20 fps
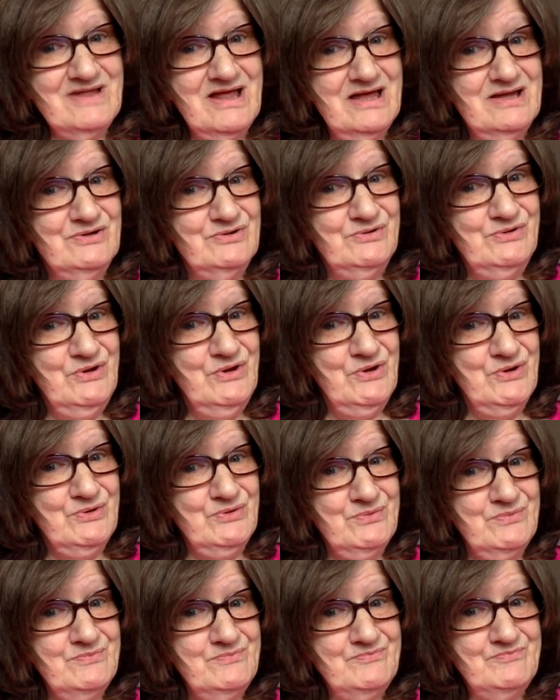I don't know.
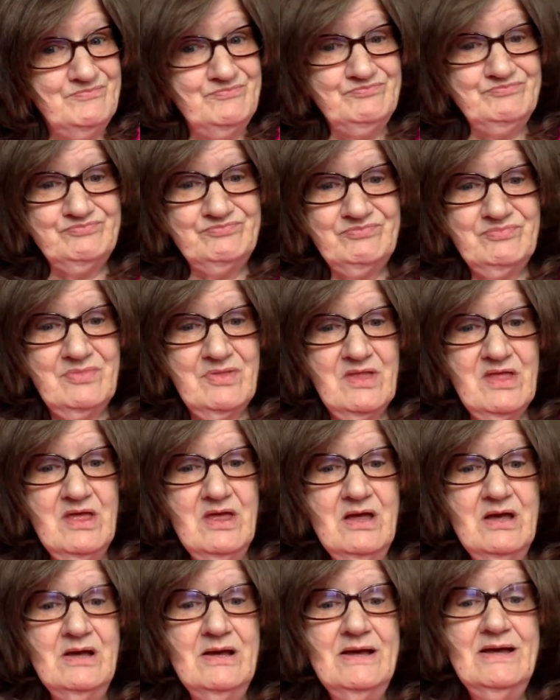
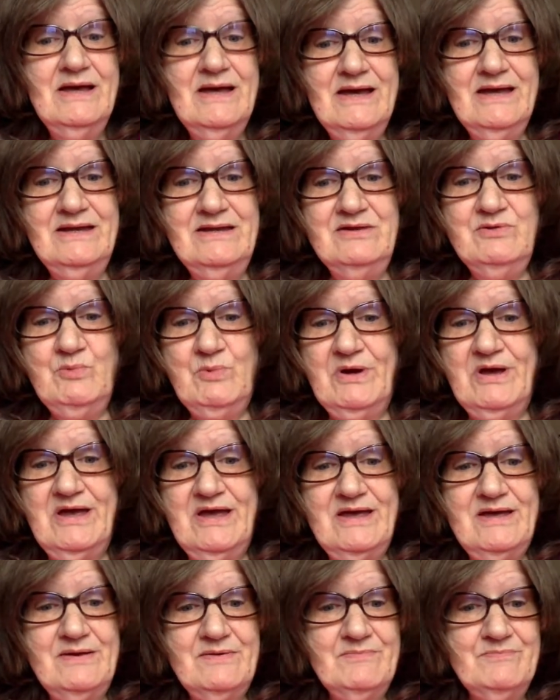
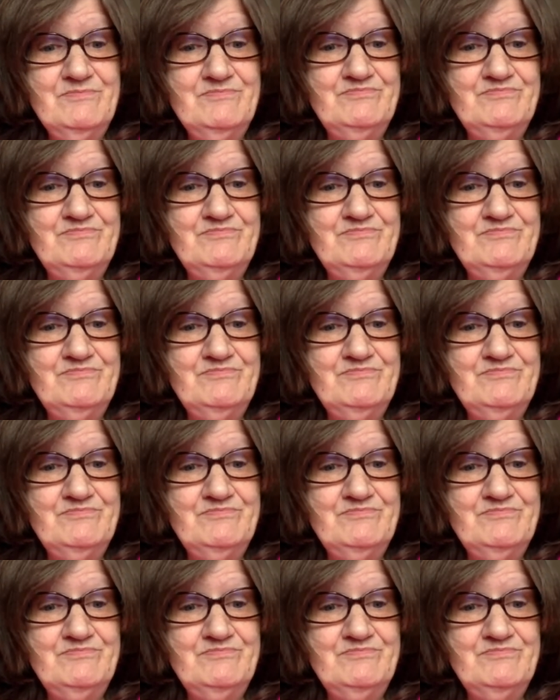Anyway,